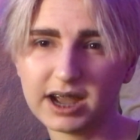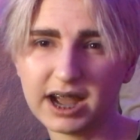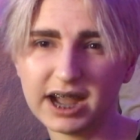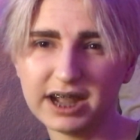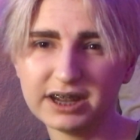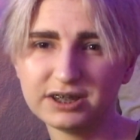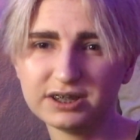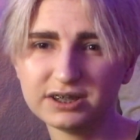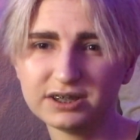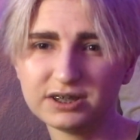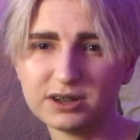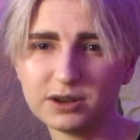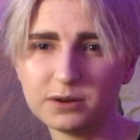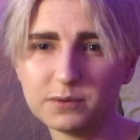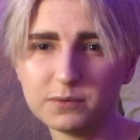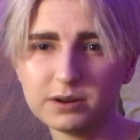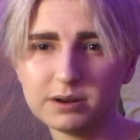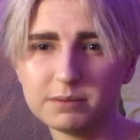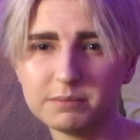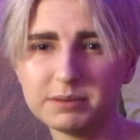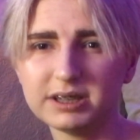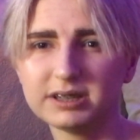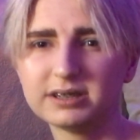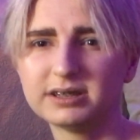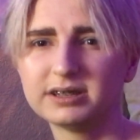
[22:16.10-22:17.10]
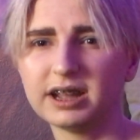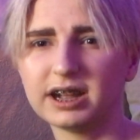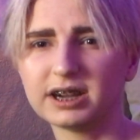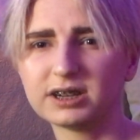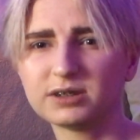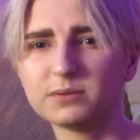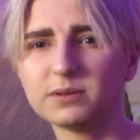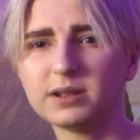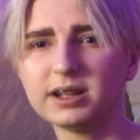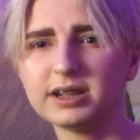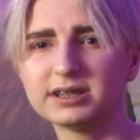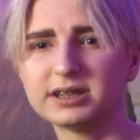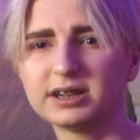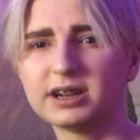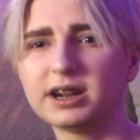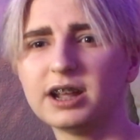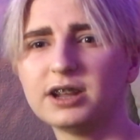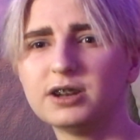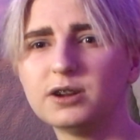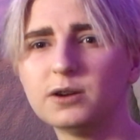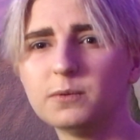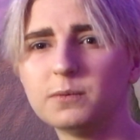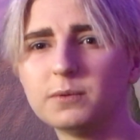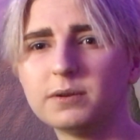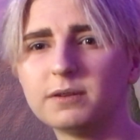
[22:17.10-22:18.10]
I just don't want to be sexualized and
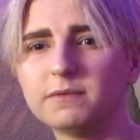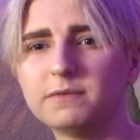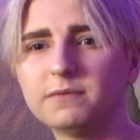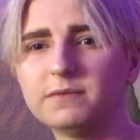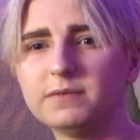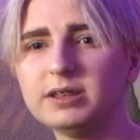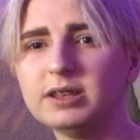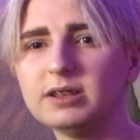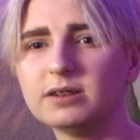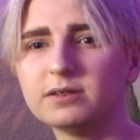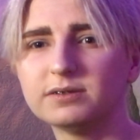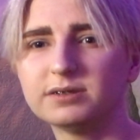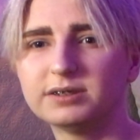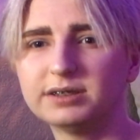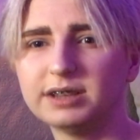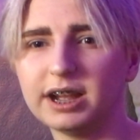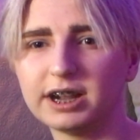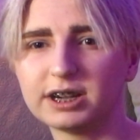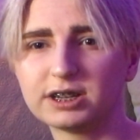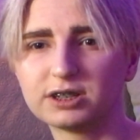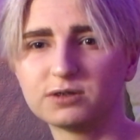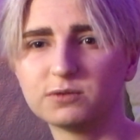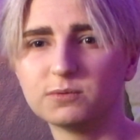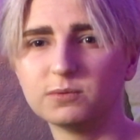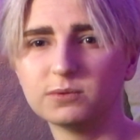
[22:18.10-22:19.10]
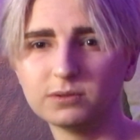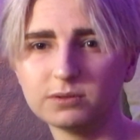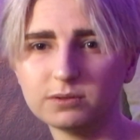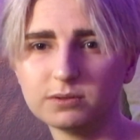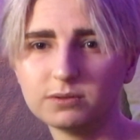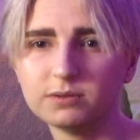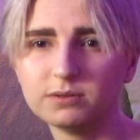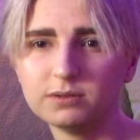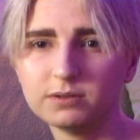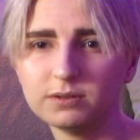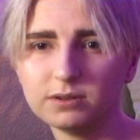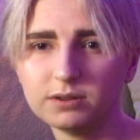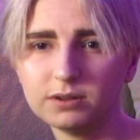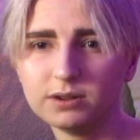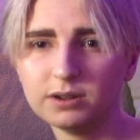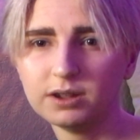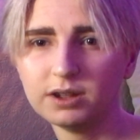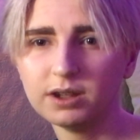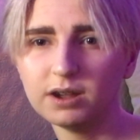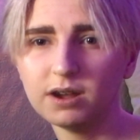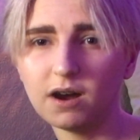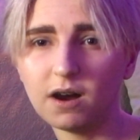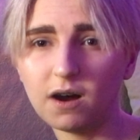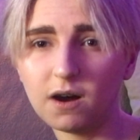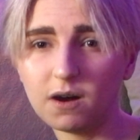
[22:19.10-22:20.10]
I don't want to feel sexual
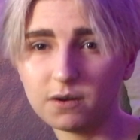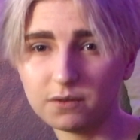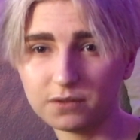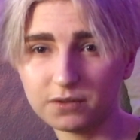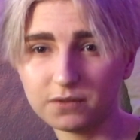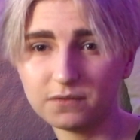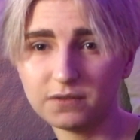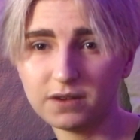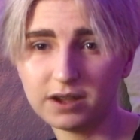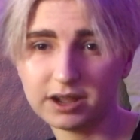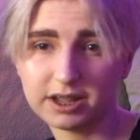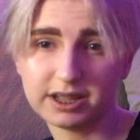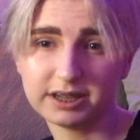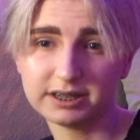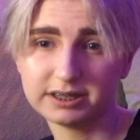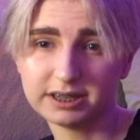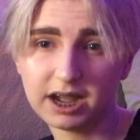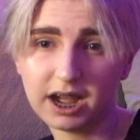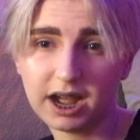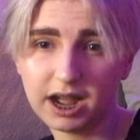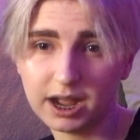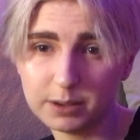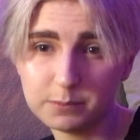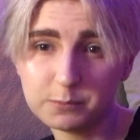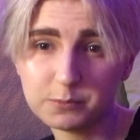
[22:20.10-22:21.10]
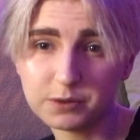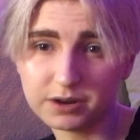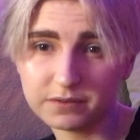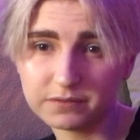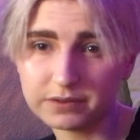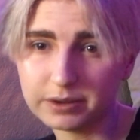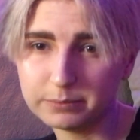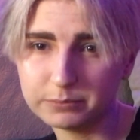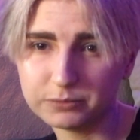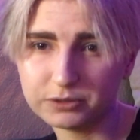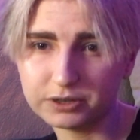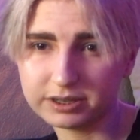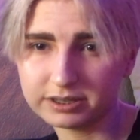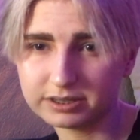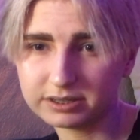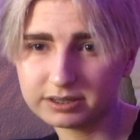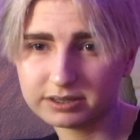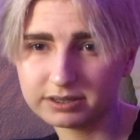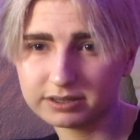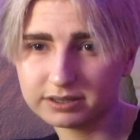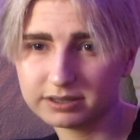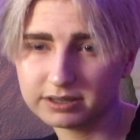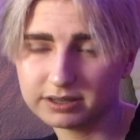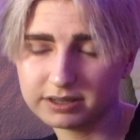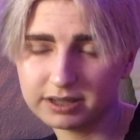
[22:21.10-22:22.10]
all the fucking time whenever I'm
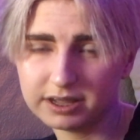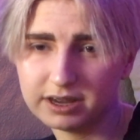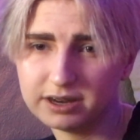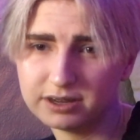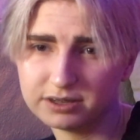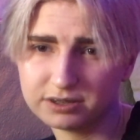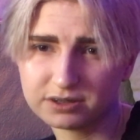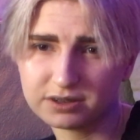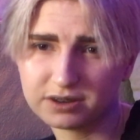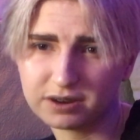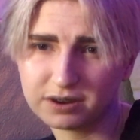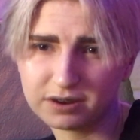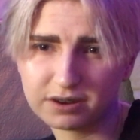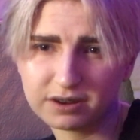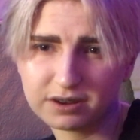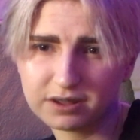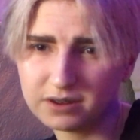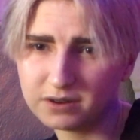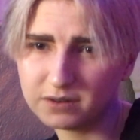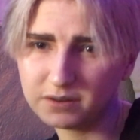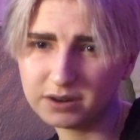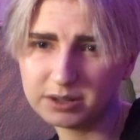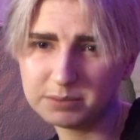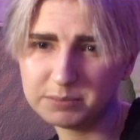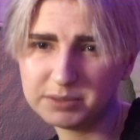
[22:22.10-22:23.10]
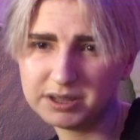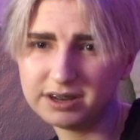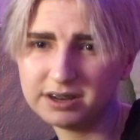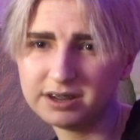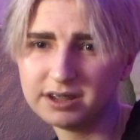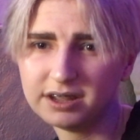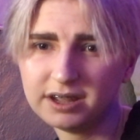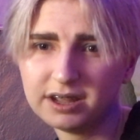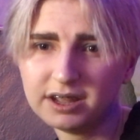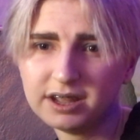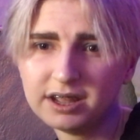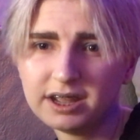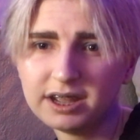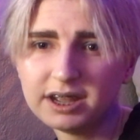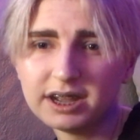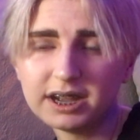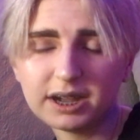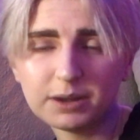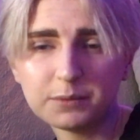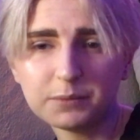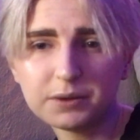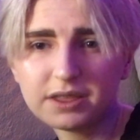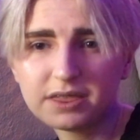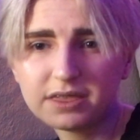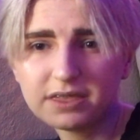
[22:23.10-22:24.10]
dressed in a skirt, you know what I mean?
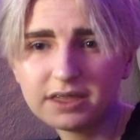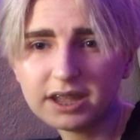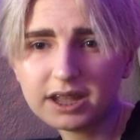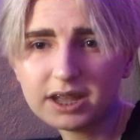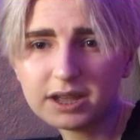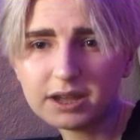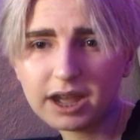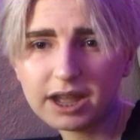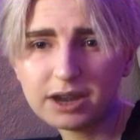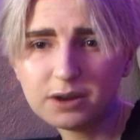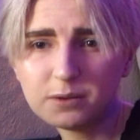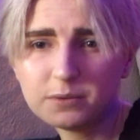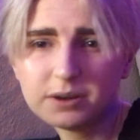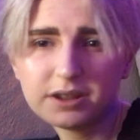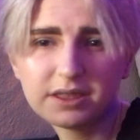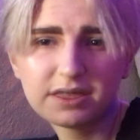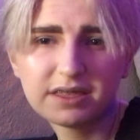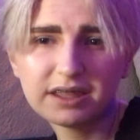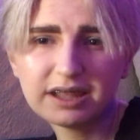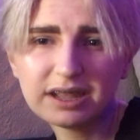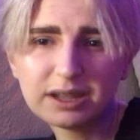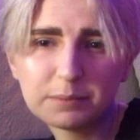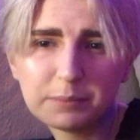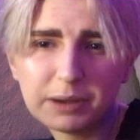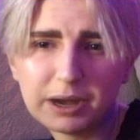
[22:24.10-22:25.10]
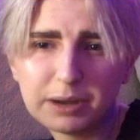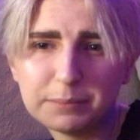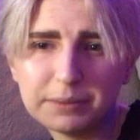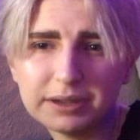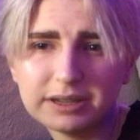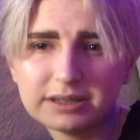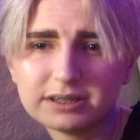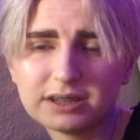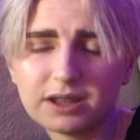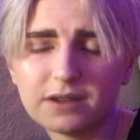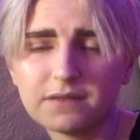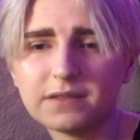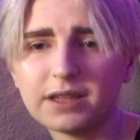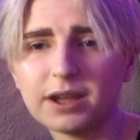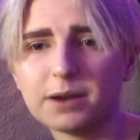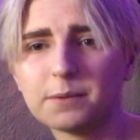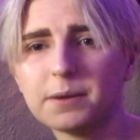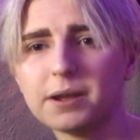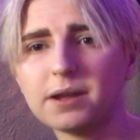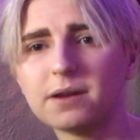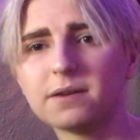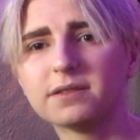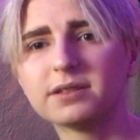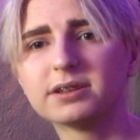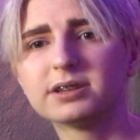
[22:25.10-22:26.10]
I want to think I don't want to think about myself that
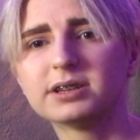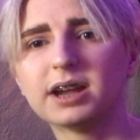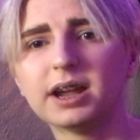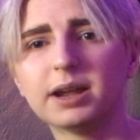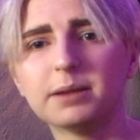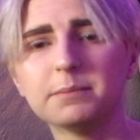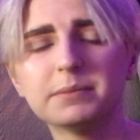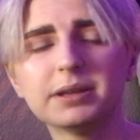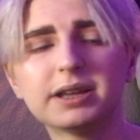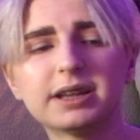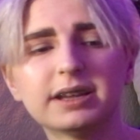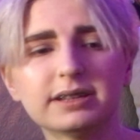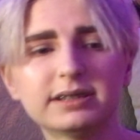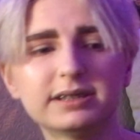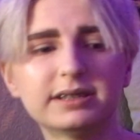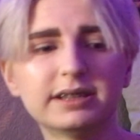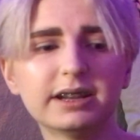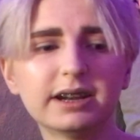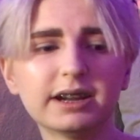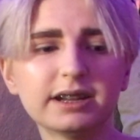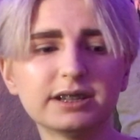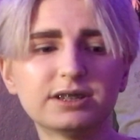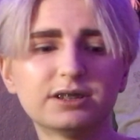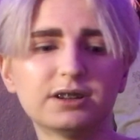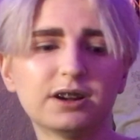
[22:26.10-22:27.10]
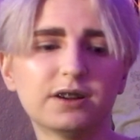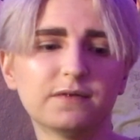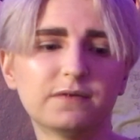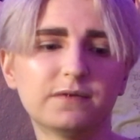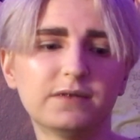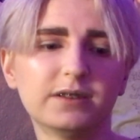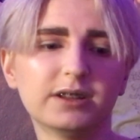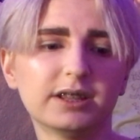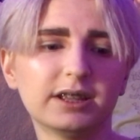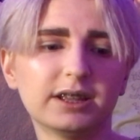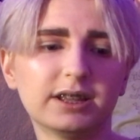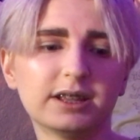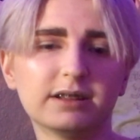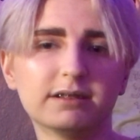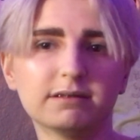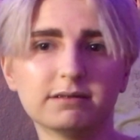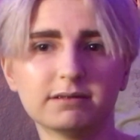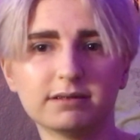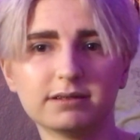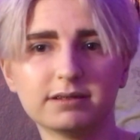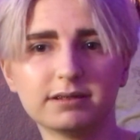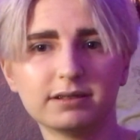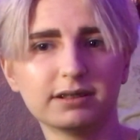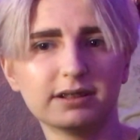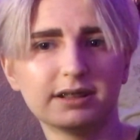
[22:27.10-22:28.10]
way all the time because then I start feeling
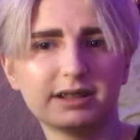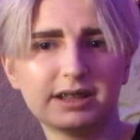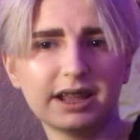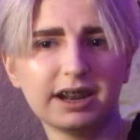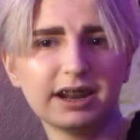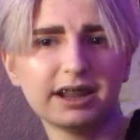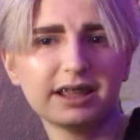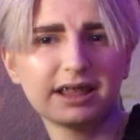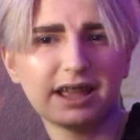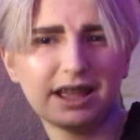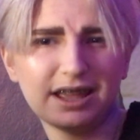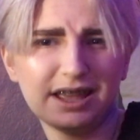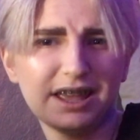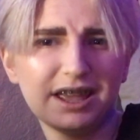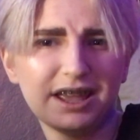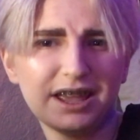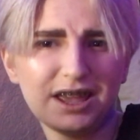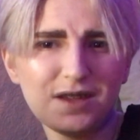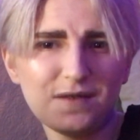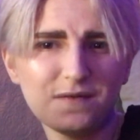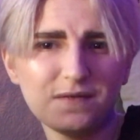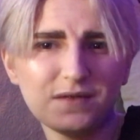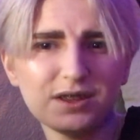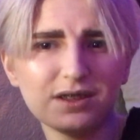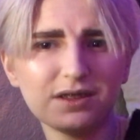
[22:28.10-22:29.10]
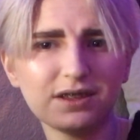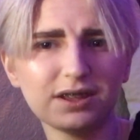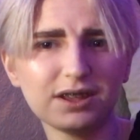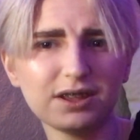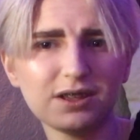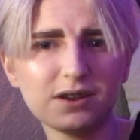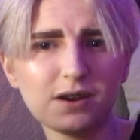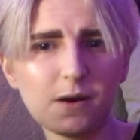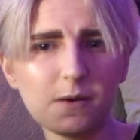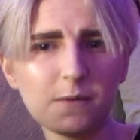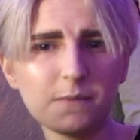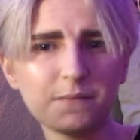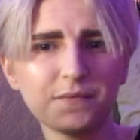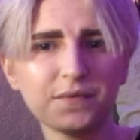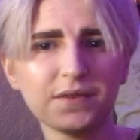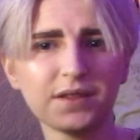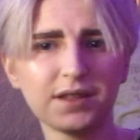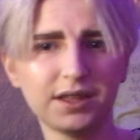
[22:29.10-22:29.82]
getting that icky feeling, you know?